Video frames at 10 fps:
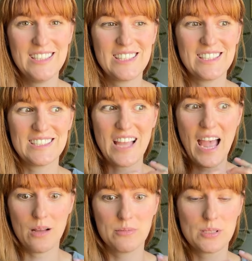it is
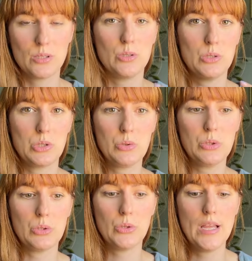absolutely
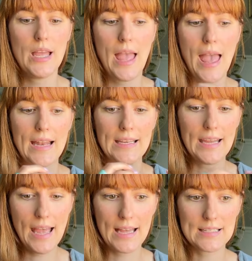true and
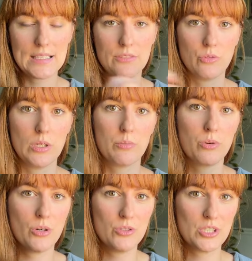yet if we
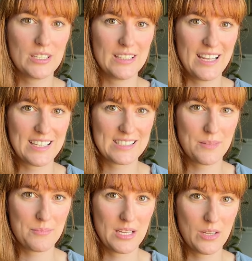approach it like it's
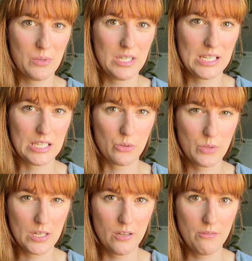something that we need to get
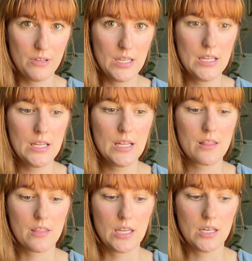rid of
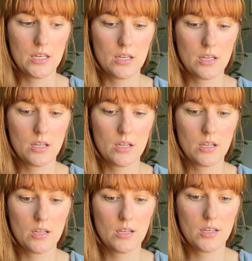then
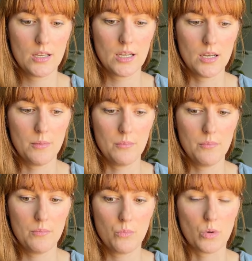um,
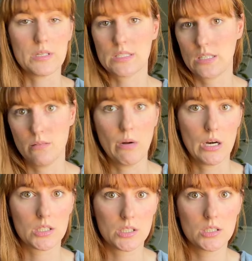we're missing the
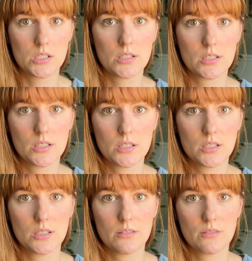mark
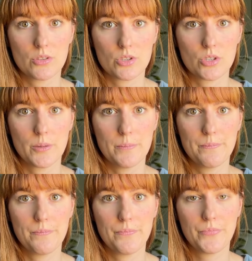for sure
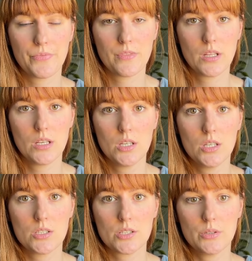
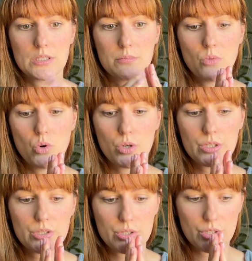so it's more
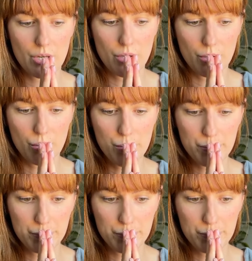so